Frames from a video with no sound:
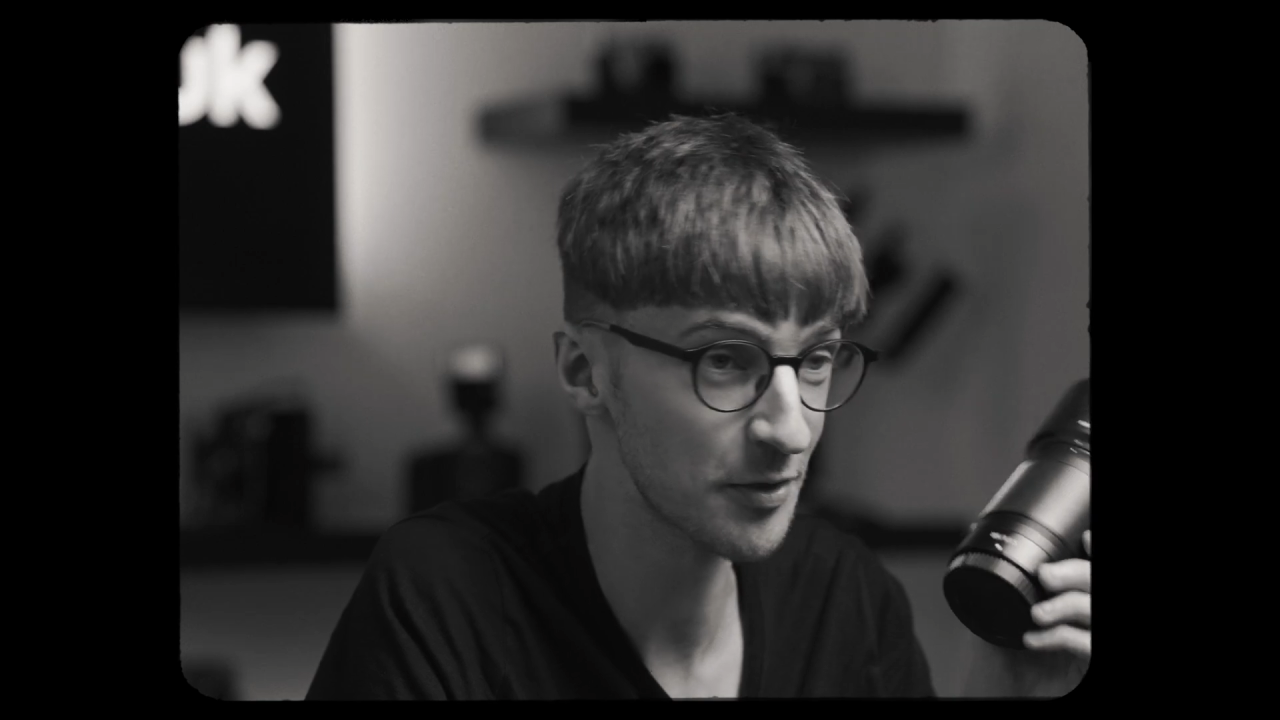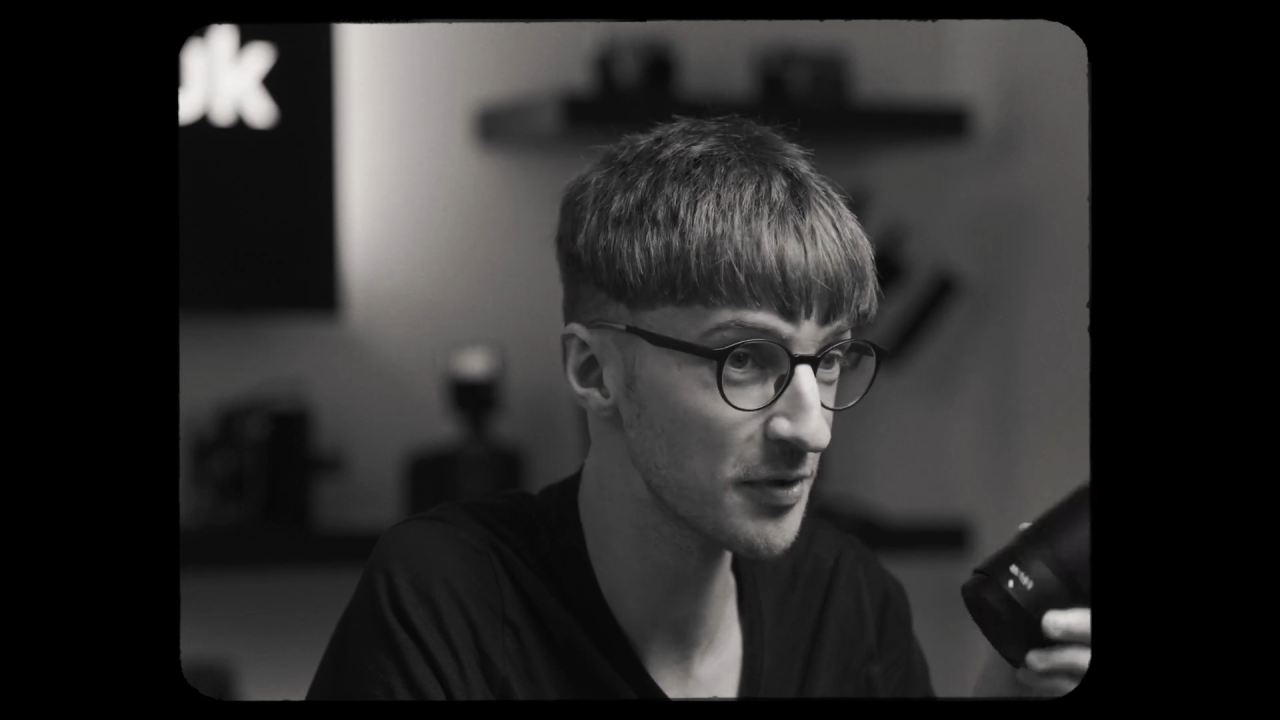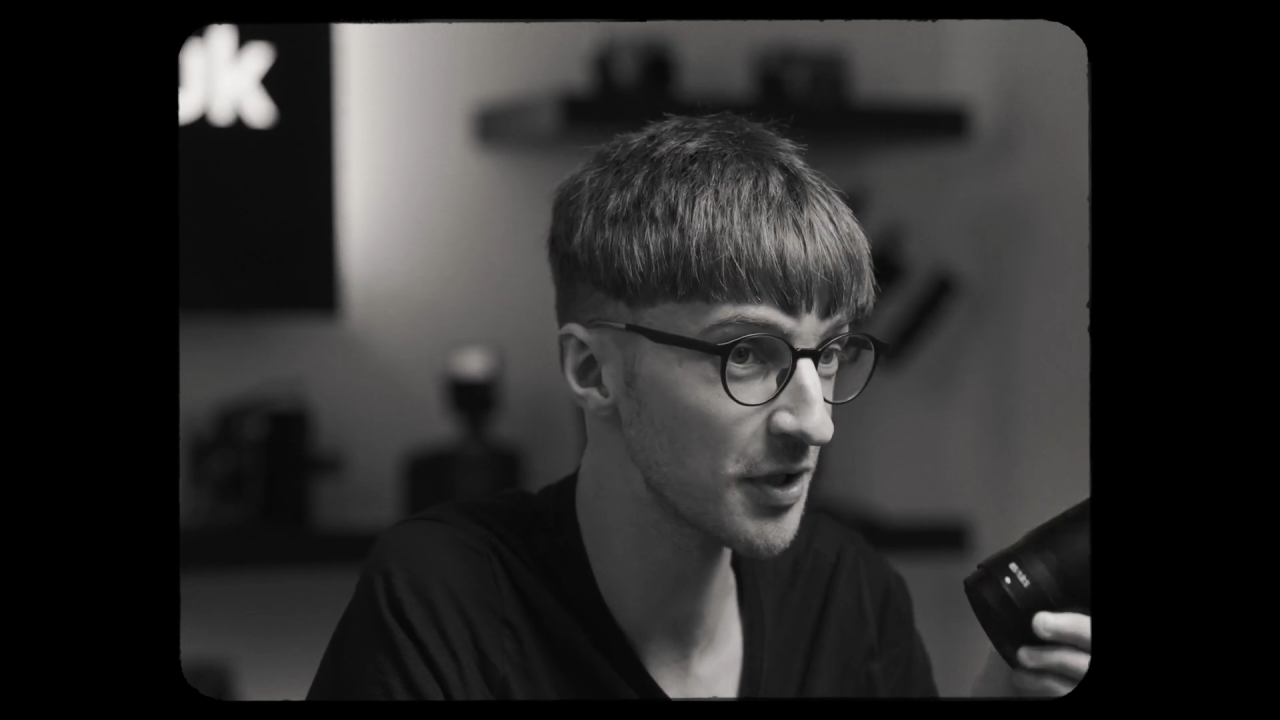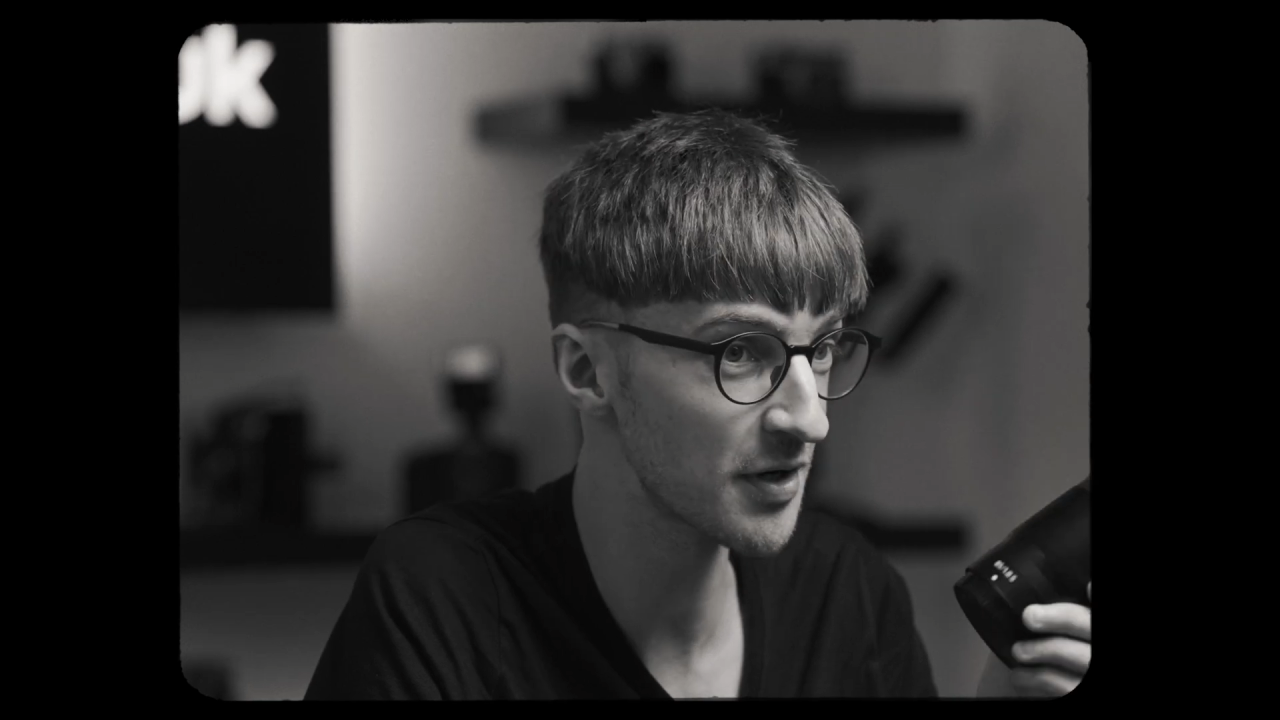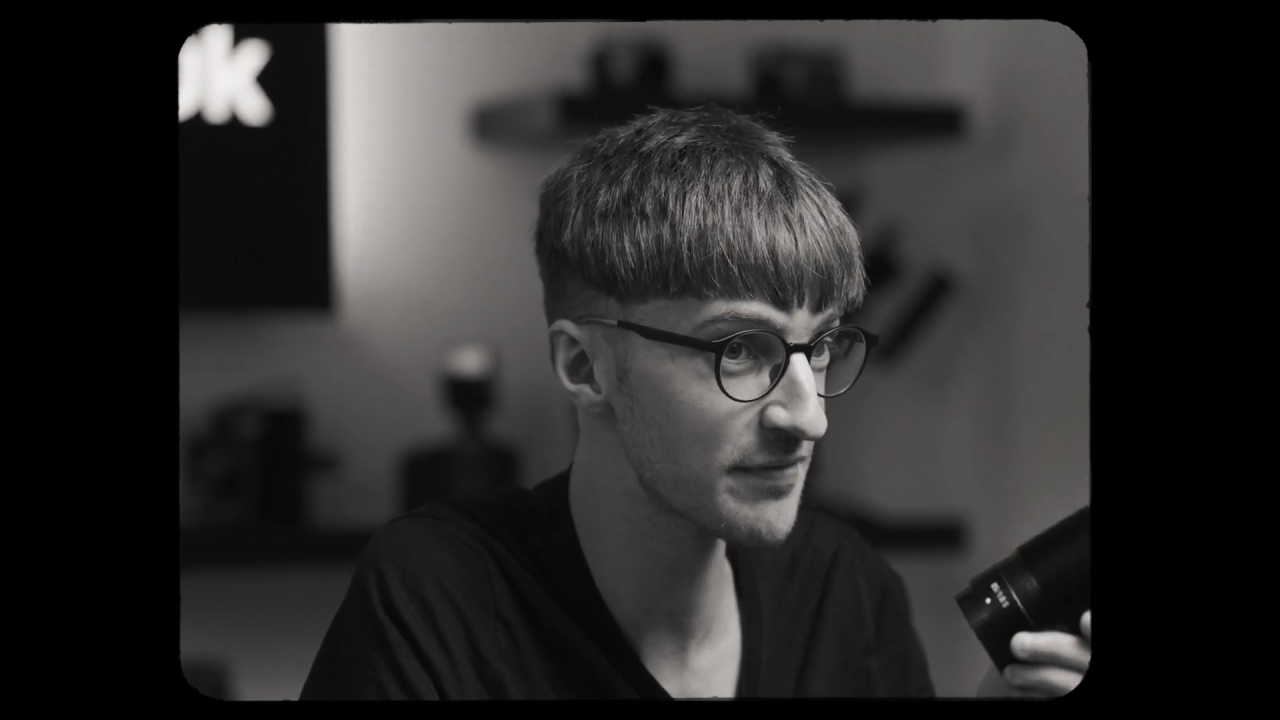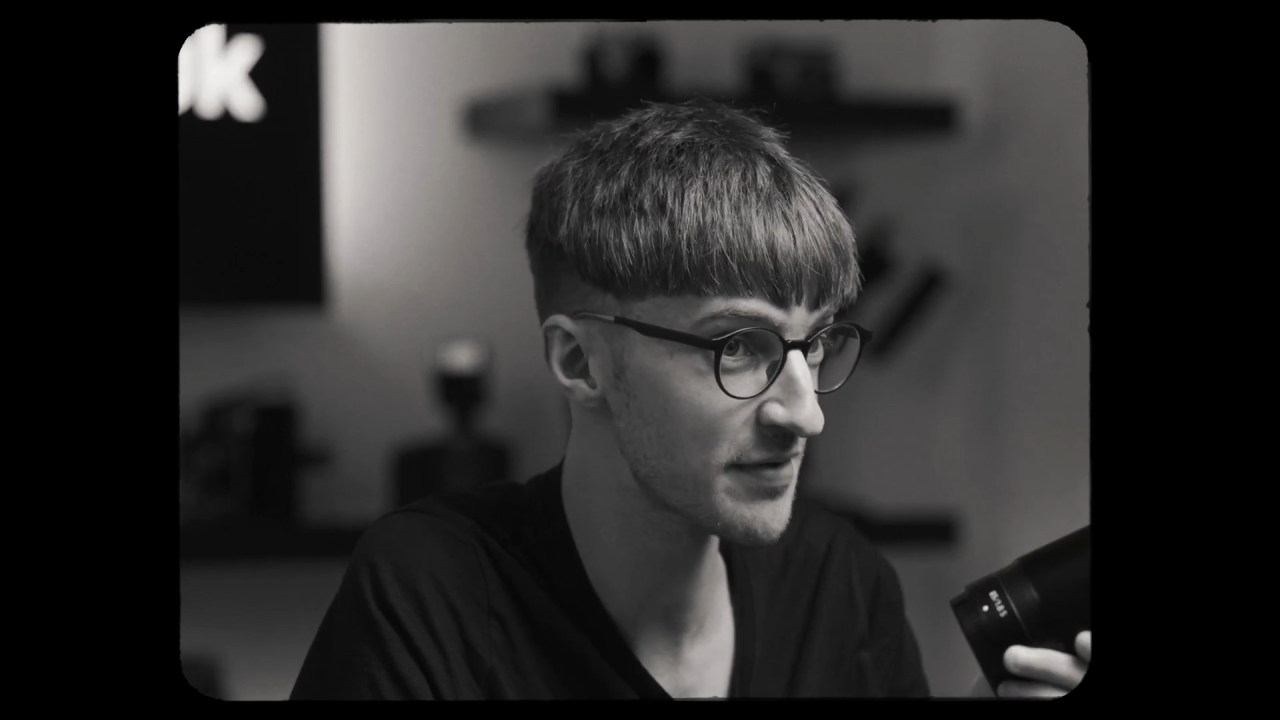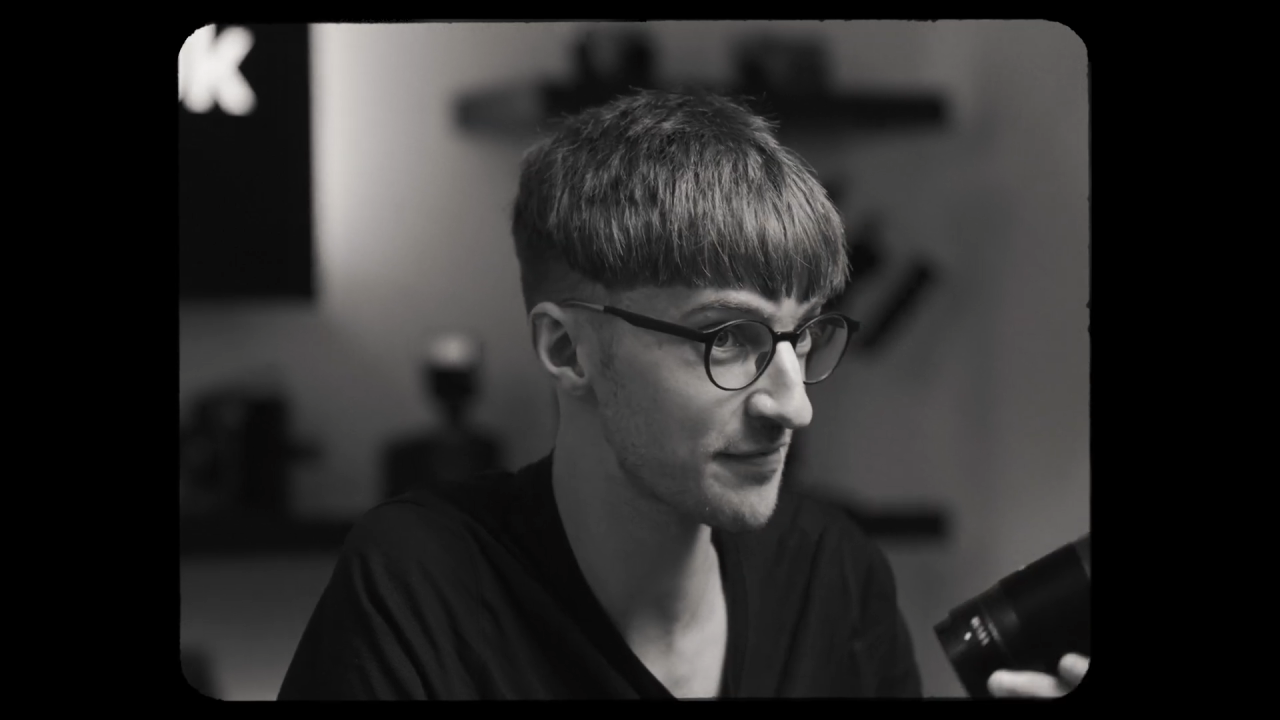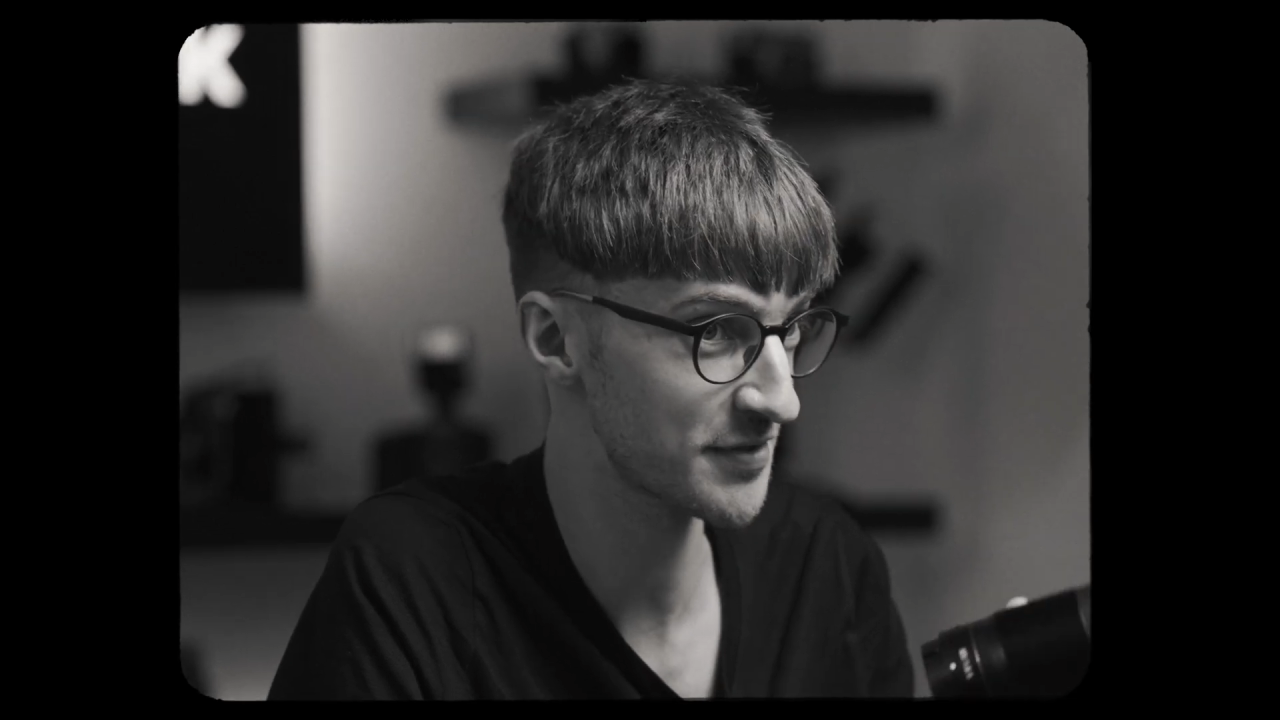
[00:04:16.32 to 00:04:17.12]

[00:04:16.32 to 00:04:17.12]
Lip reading: know a lot of other